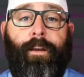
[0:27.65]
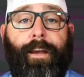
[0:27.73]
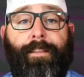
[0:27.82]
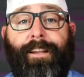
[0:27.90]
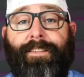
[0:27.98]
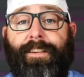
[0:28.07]

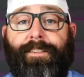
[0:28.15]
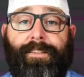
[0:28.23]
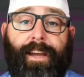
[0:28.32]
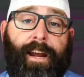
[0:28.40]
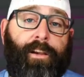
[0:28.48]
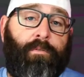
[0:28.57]
And that's
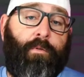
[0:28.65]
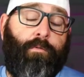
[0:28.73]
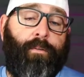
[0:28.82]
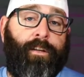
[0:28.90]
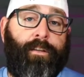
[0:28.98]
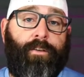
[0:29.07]
exactly what
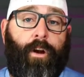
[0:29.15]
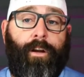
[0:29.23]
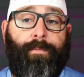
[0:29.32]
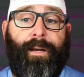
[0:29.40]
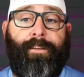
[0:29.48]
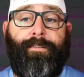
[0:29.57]
we're going to
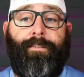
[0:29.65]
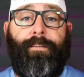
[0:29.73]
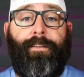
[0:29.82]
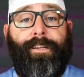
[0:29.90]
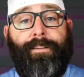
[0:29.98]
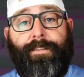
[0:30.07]
talk about
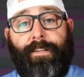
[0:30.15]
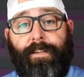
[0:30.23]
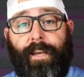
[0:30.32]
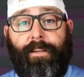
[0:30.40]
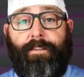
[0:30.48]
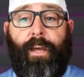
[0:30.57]
in
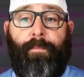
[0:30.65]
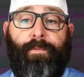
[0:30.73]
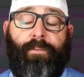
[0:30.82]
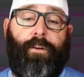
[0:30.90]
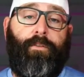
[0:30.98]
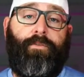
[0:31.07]
today's
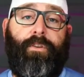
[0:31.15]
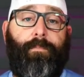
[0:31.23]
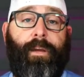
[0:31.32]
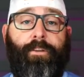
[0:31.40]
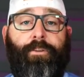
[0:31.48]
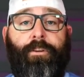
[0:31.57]
episode. So
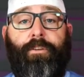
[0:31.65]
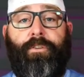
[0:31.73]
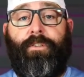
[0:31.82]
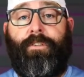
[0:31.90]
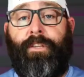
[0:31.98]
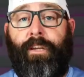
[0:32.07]
make sure you
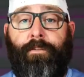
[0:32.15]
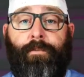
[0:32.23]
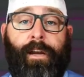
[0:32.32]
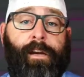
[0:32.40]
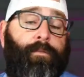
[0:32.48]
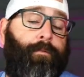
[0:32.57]
stick
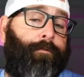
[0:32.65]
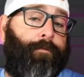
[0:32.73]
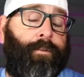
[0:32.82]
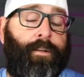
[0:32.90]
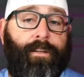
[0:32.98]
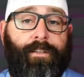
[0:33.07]
around for
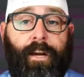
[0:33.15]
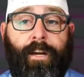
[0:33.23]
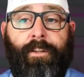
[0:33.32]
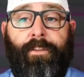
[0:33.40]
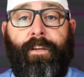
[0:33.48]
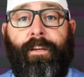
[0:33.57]
the entire
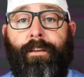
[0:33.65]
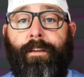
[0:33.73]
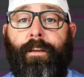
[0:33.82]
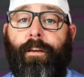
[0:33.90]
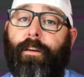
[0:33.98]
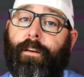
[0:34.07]
thing.
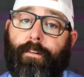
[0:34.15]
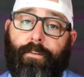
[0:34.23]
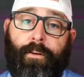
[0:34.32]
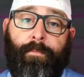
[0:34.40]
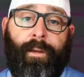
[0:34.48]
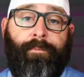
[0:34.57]

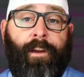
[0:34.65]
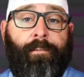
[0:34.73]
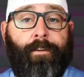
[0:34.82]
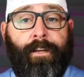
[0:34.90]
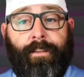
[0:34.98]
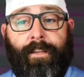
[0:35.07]
Do me a
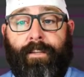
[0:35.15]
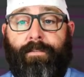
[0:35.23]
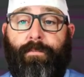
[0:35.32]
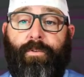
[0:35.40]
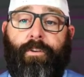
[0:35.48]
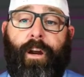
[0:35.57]
favor, hit that
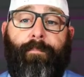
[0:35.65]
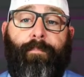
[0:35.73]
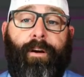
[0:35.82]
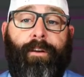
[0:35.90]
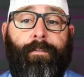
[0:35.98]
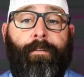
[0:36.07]
subscribe
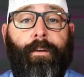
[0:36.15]
button.